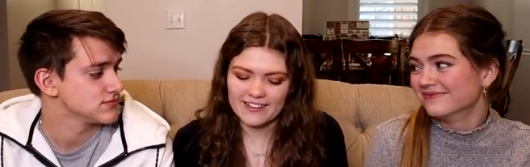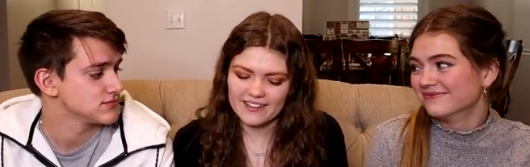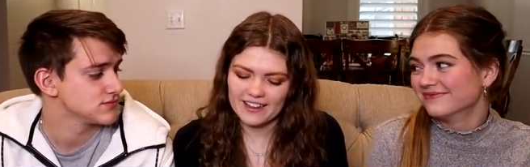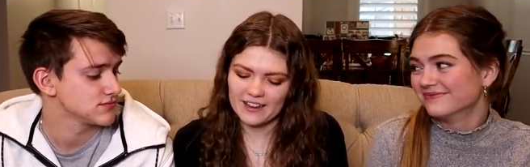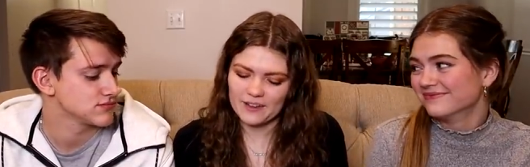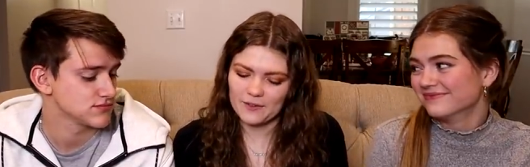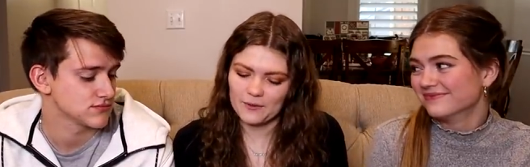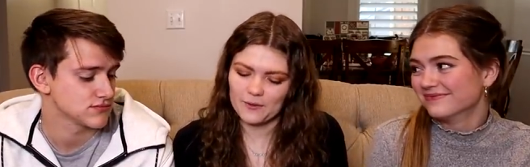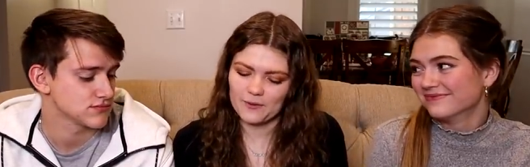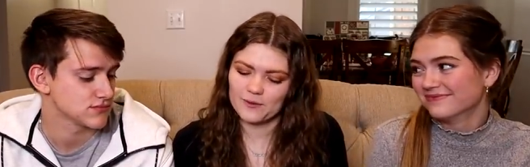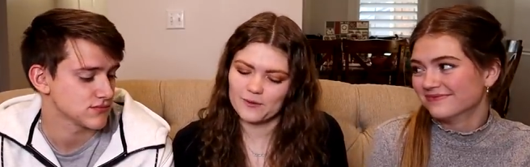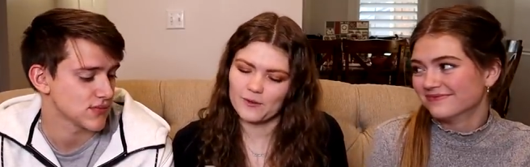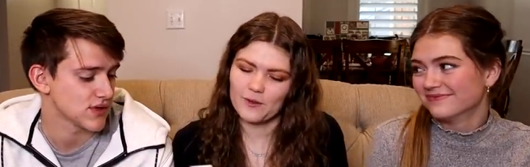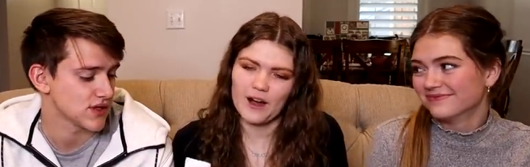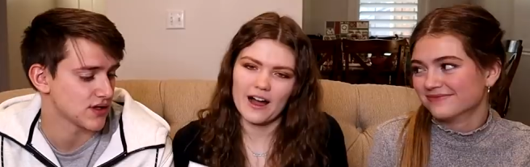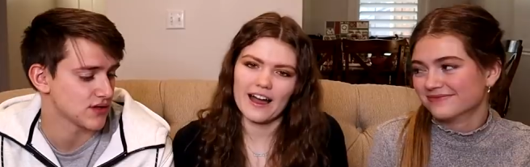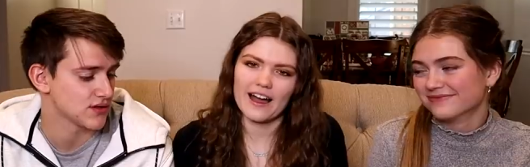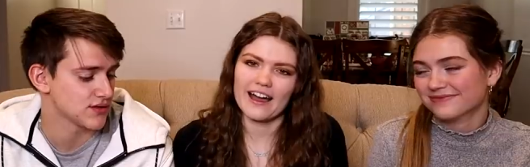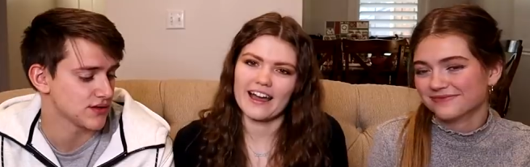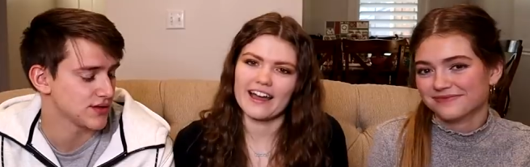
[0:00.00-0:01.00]
Speaker 1: Like,
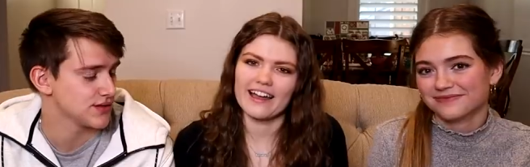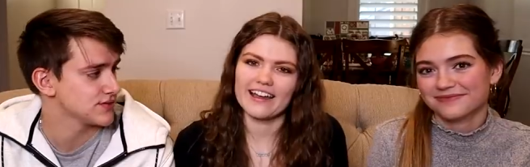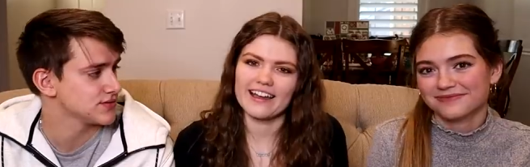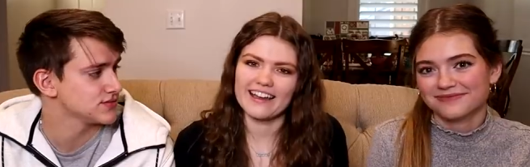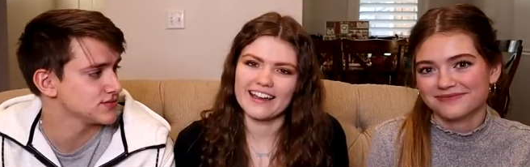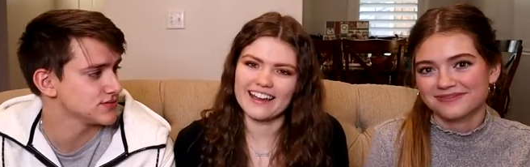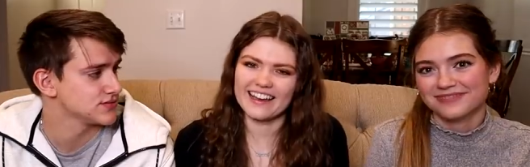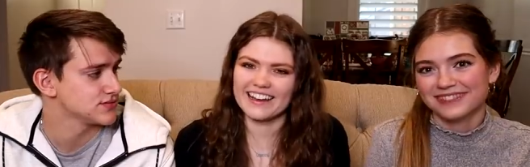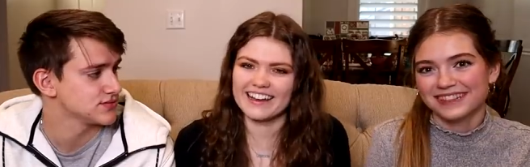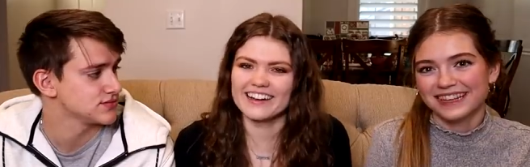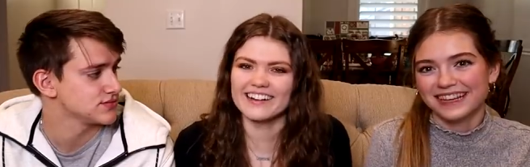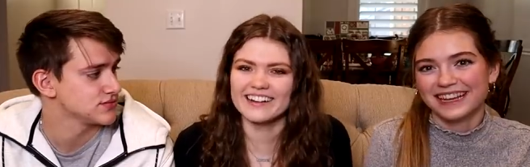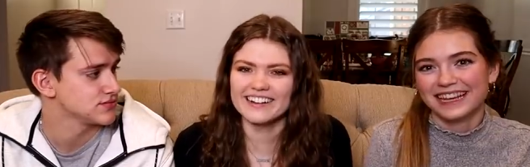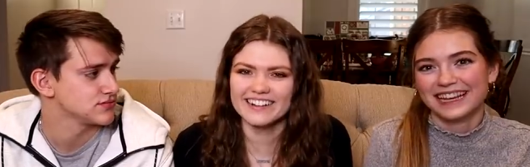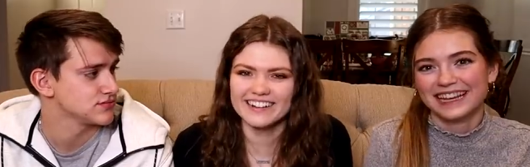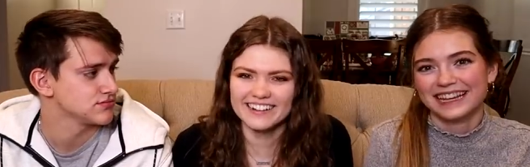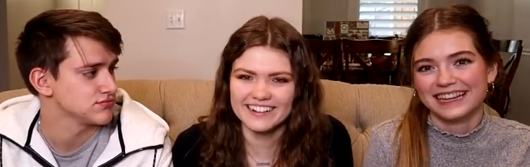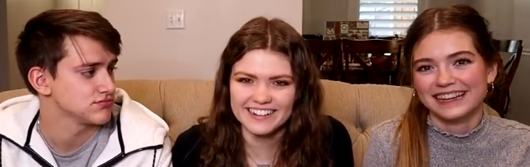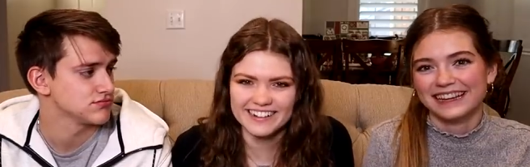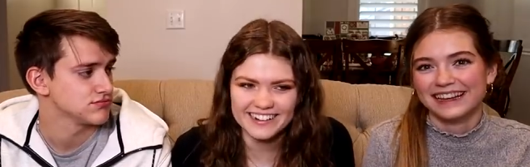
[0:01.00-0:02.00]
why?
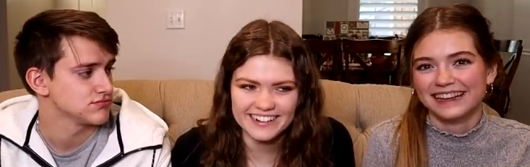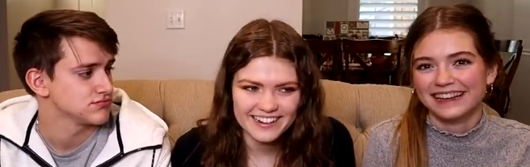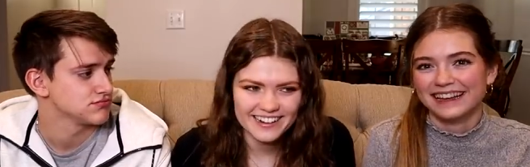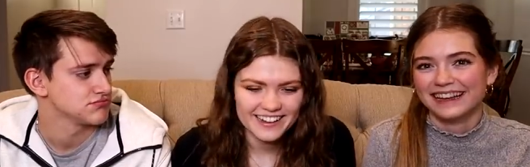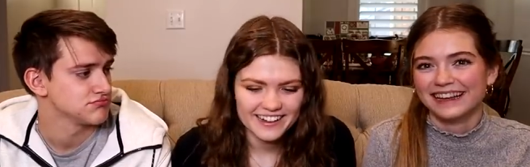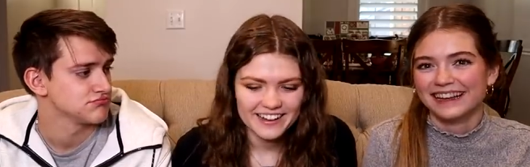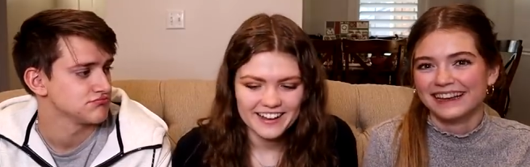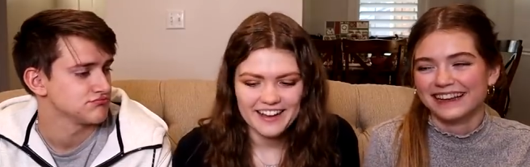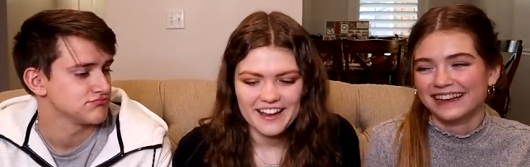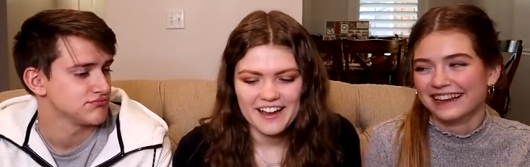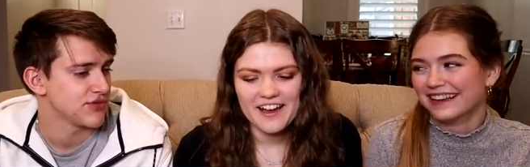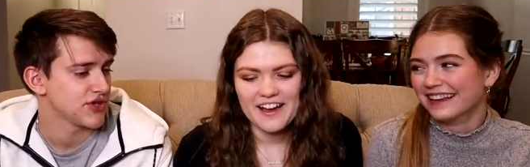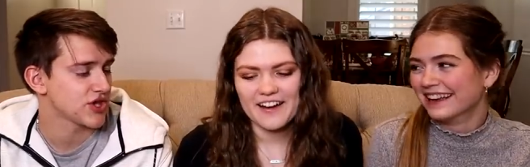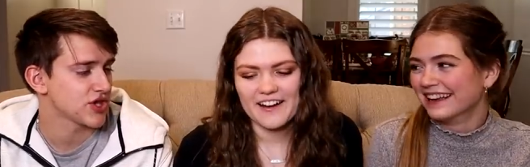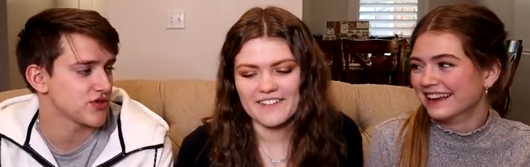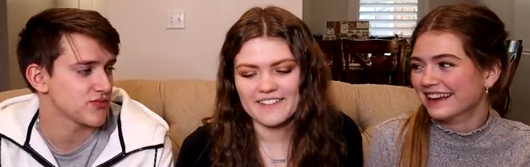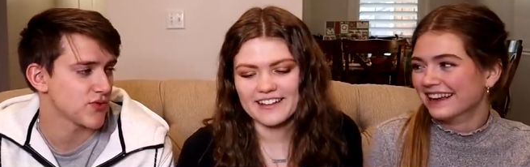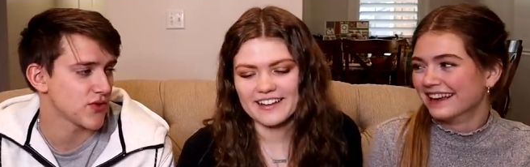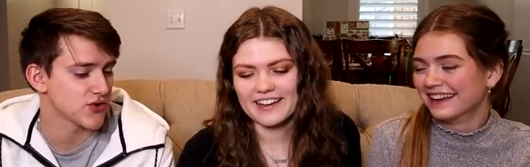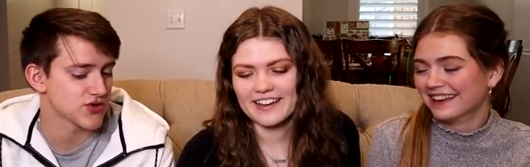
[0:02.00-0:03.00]
You
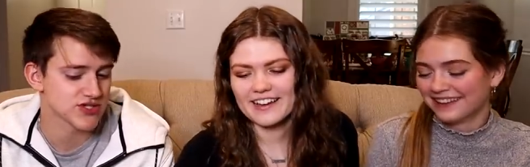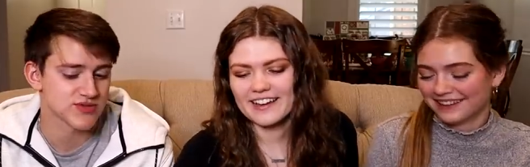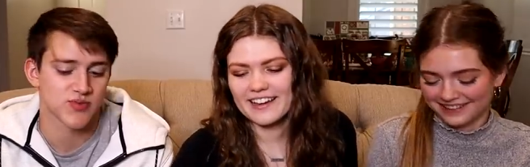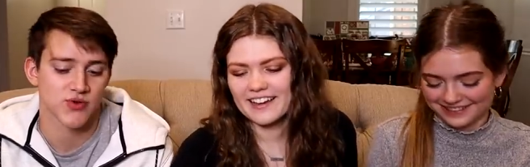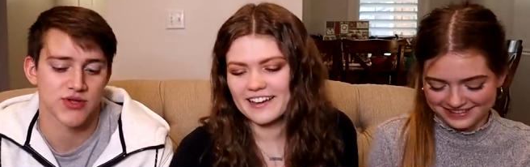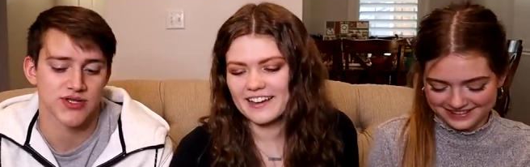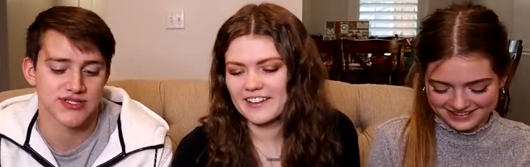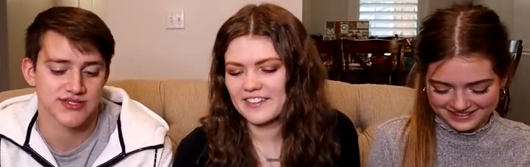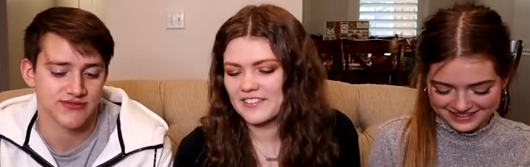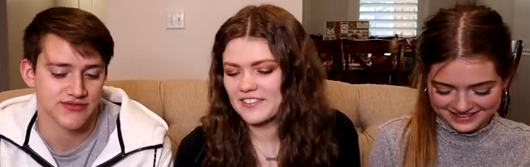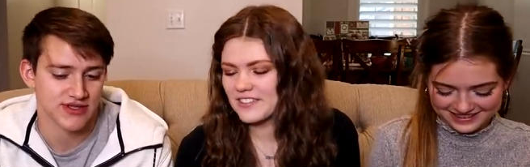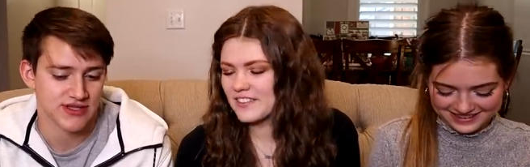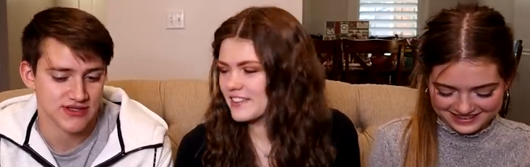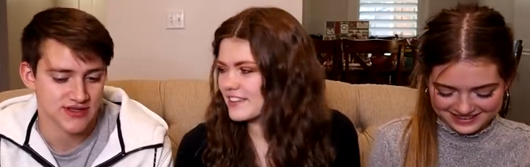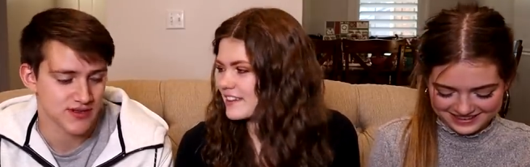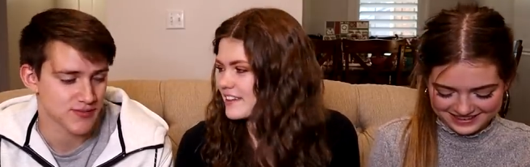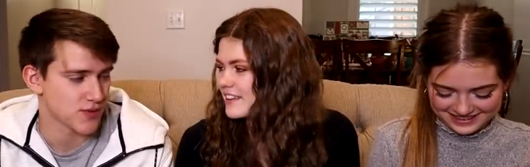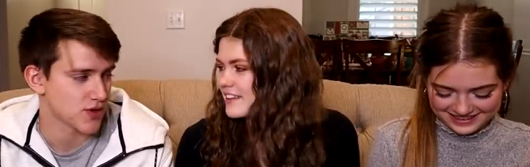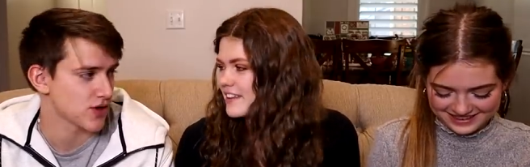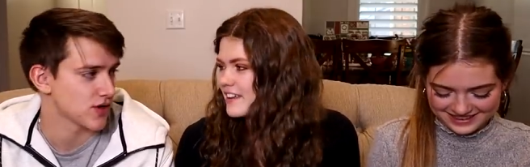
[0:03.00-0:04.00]
got bonus points if you eat
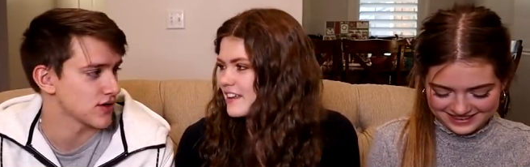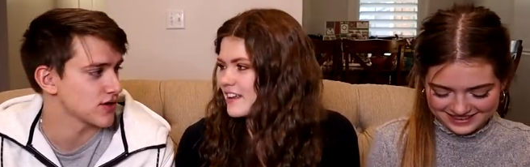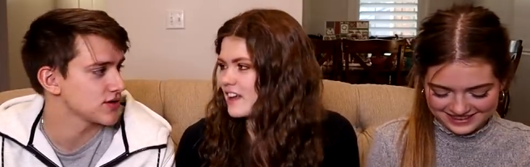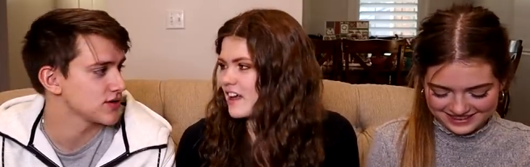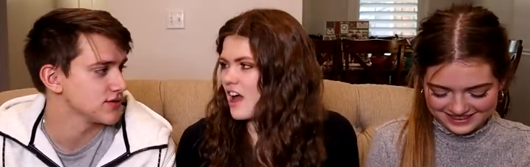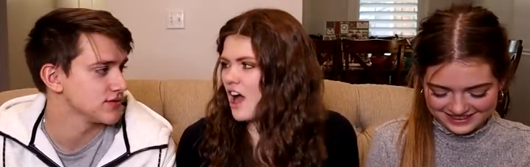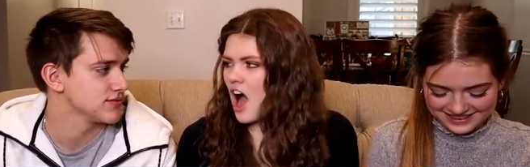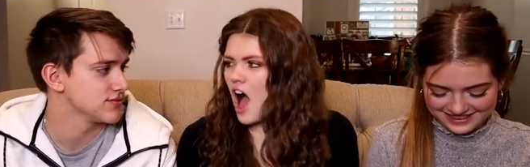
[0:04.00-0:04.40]
the bark.